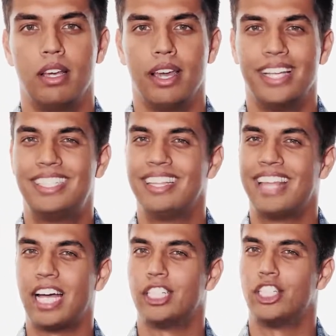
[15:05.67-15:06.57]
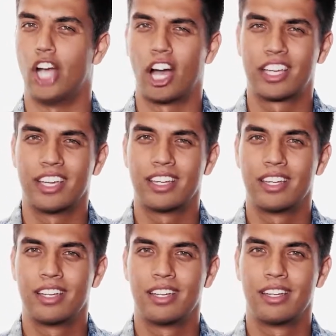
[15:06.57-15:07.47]
Isn't that shocking?
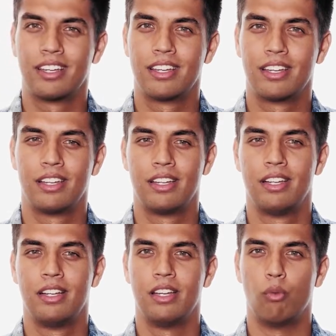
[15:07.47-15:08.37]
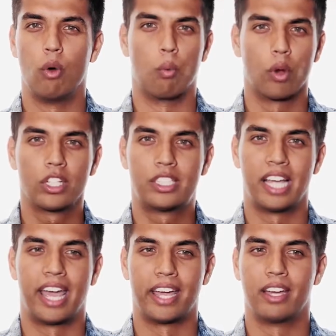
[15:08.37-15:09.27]
What we're
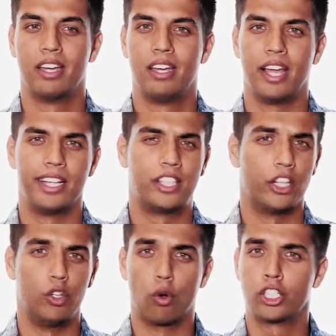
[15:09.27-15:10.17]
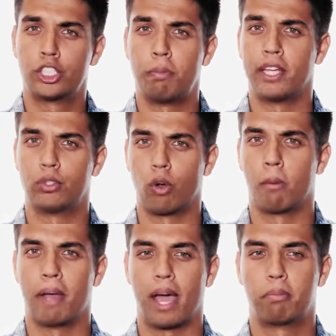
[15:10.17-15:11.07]
saying is that your Spacewarp
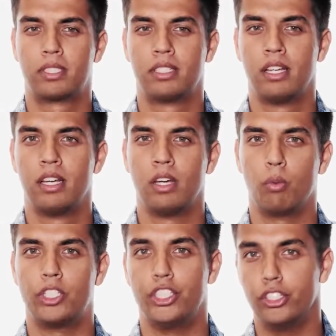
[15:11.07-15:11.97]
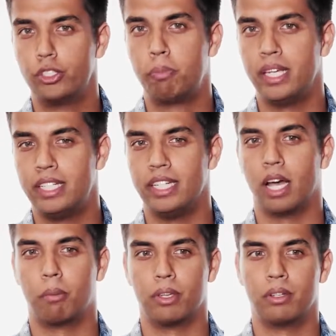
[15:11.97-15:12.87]
apps, which use
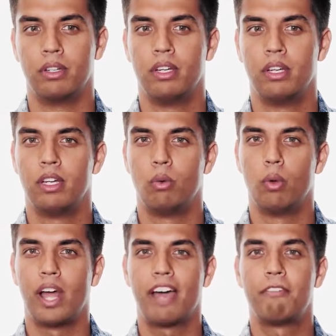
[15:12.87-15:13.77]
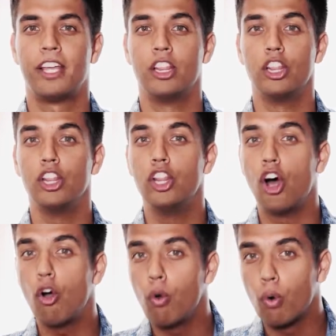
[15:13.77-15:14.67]
PTW, will have a
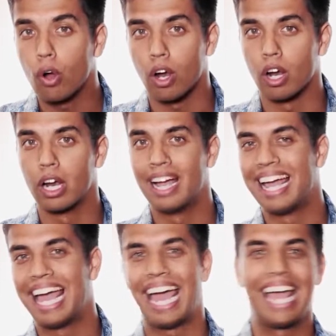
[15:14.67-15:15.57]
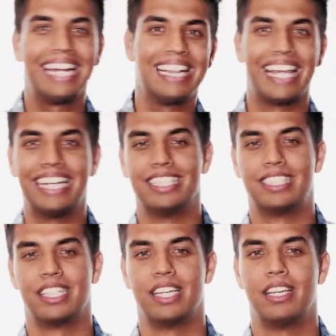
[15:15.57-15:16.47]
lower head
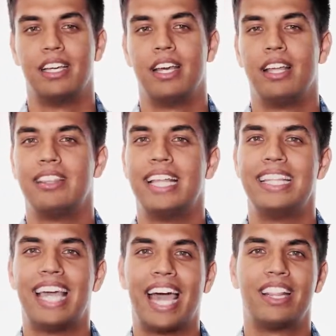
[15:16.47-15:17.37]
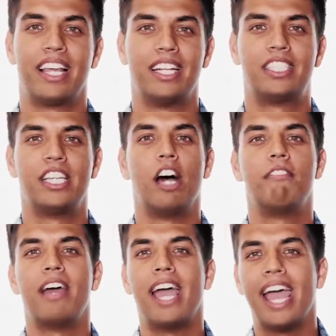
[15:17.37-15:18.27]
latency than the head latency of
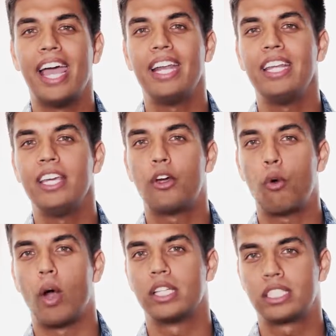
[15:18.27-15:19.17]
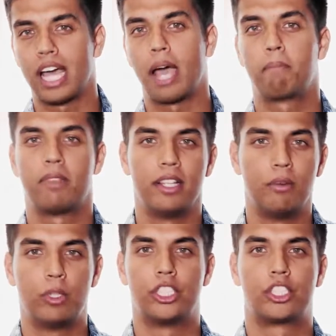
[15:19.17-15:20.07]
any Quest app
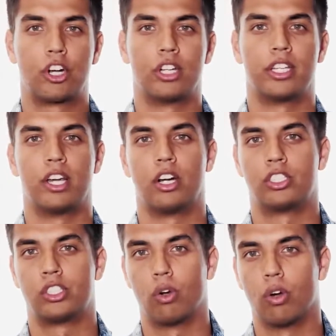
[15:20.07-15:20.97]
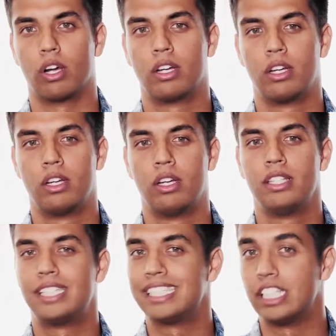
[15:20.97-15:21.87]
which is currently on our store,
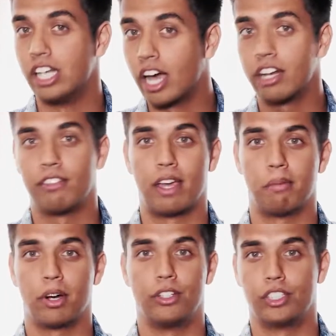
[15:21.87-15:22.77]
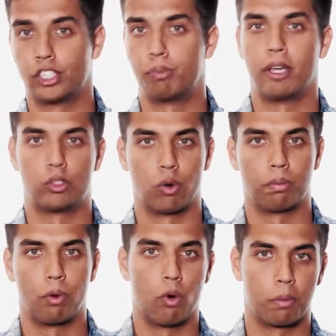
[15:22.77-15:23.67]
since none of them are using Spacewarp
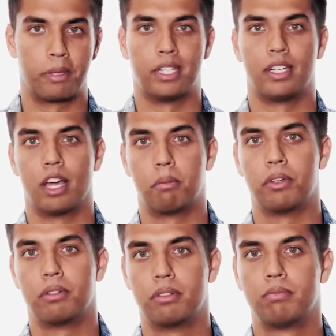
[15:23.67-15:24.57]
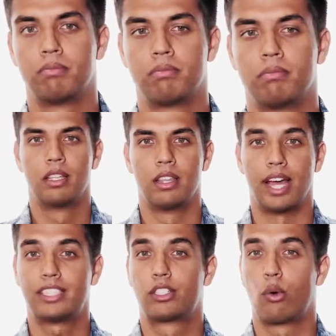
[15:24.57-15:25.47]
or PTW.
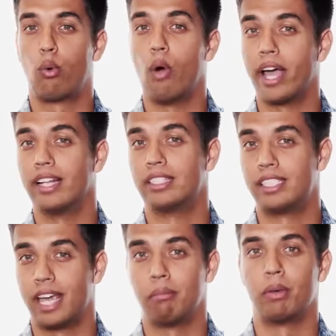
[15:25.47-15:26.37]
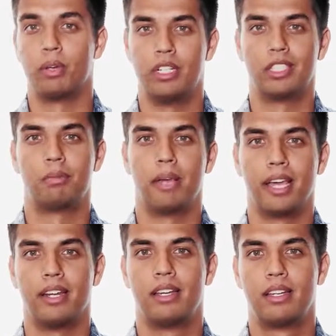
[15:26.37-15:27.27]
That's quite a statement we just made.